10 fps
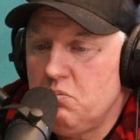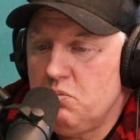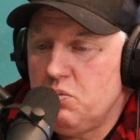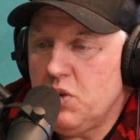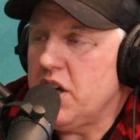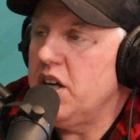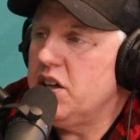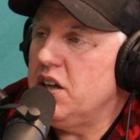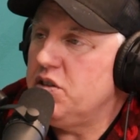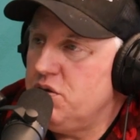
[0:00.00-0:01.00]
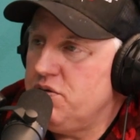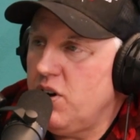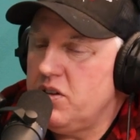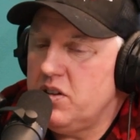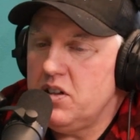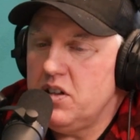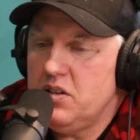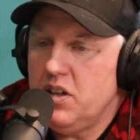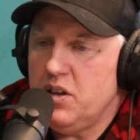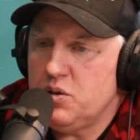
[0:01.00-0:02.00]
not going to get too far into the
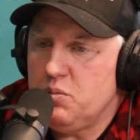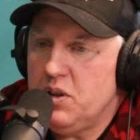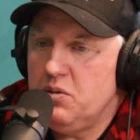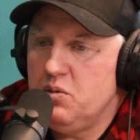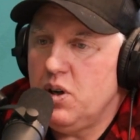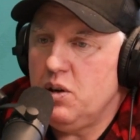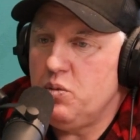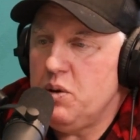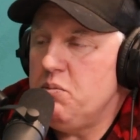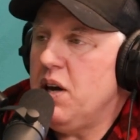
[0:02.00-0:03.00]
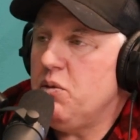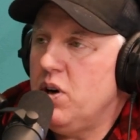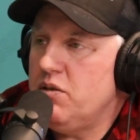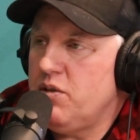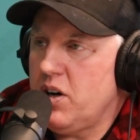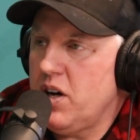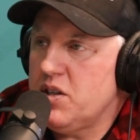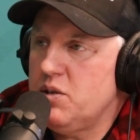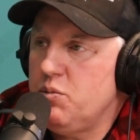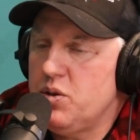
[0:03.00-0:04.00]
details, but we met one of our
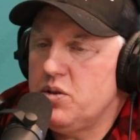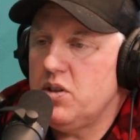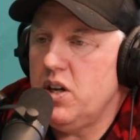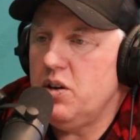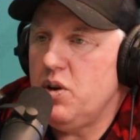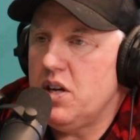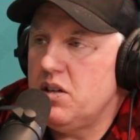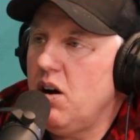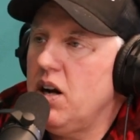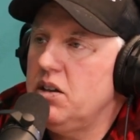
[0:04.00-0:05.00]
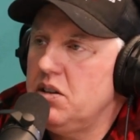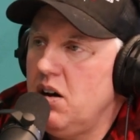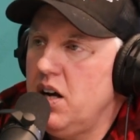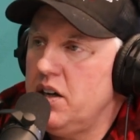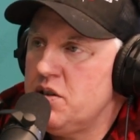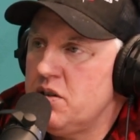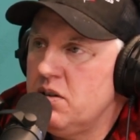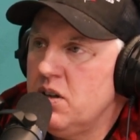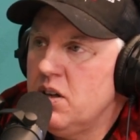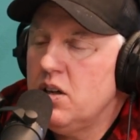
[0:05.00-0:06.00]
customers who has an island cottage.
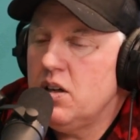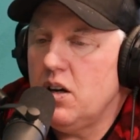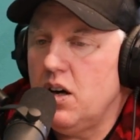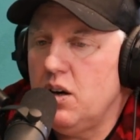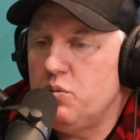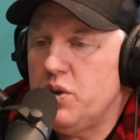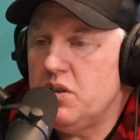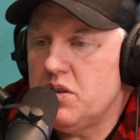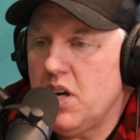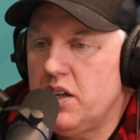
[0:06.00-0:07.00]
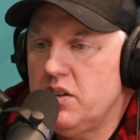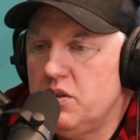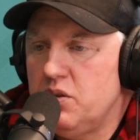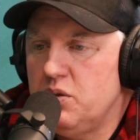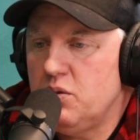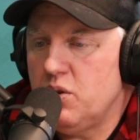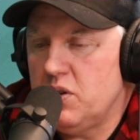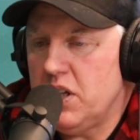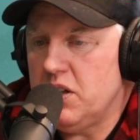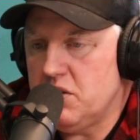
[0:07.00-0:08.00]
They decided
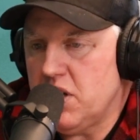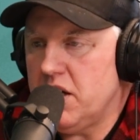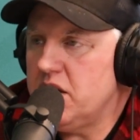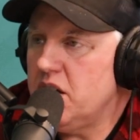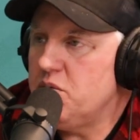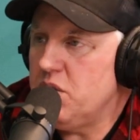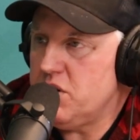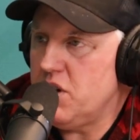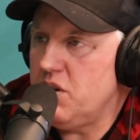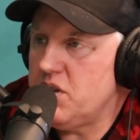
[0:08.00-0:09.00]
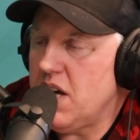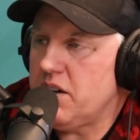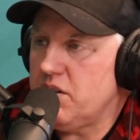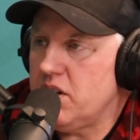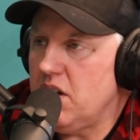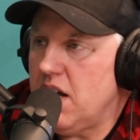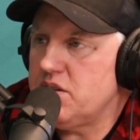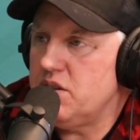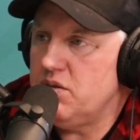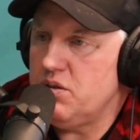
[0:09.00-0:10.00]
that they should use Accurate Glass
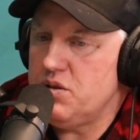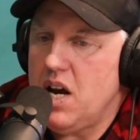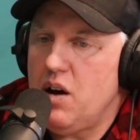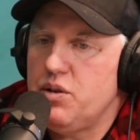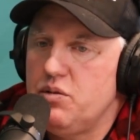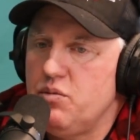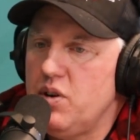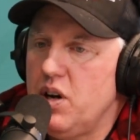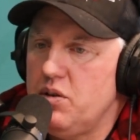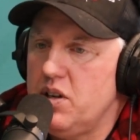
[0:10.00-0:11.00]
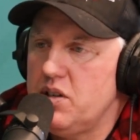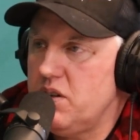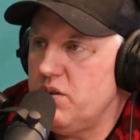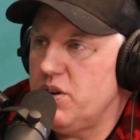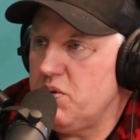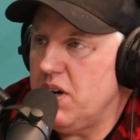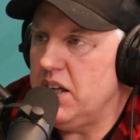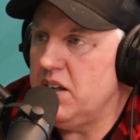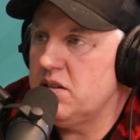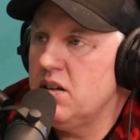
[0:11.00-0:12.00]
to do their showers and exterior
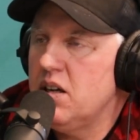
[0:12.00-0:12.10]
railings.